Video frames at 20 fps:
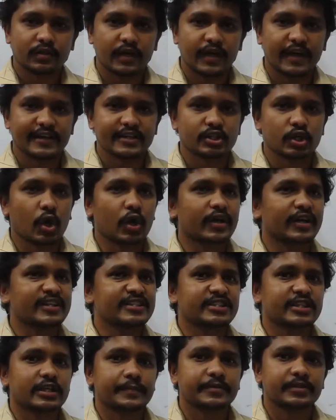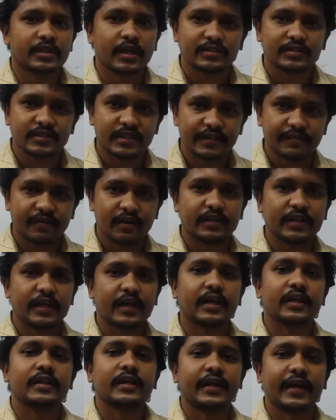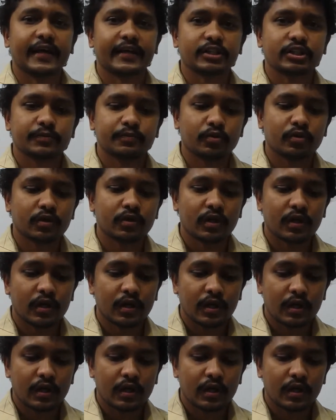a short description is given there in the textbook.